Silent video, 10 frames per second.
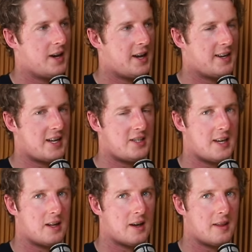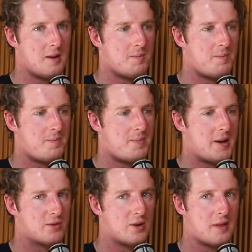And as you said, like, I think
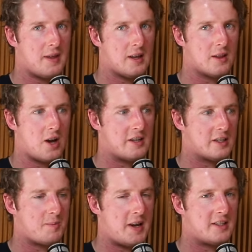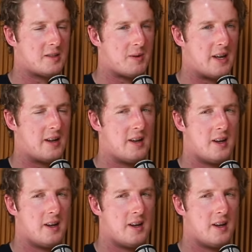people sort of think of those expenses, but